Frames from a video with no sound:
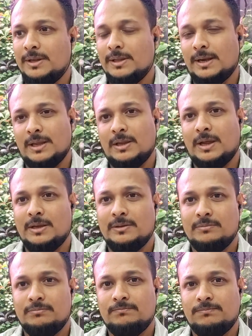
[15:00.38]
learning that
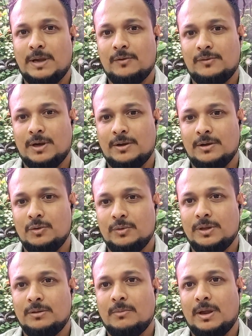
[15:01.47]
I kind of started
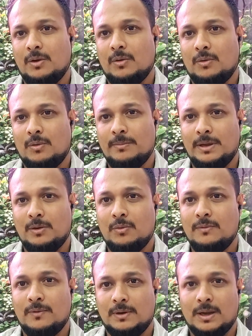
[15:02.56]
using my
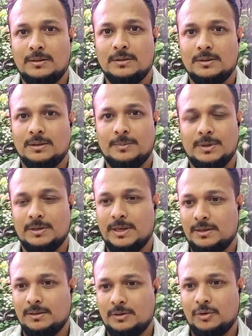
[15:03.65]
own fertilizers. I mean,
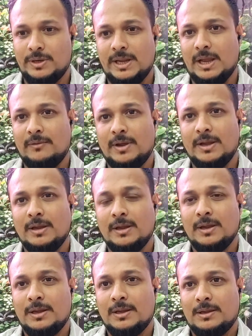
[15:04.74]
that is your DIY.
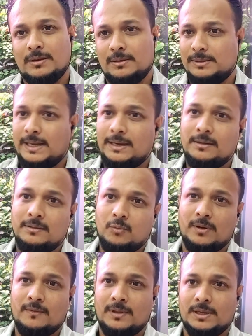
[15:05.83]
That is
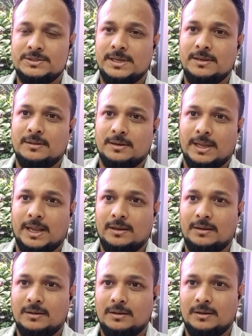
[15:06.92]
what sustains a
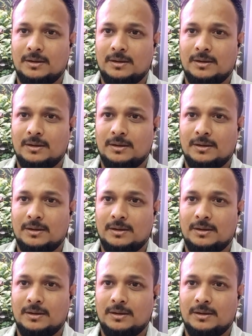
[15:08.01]
tank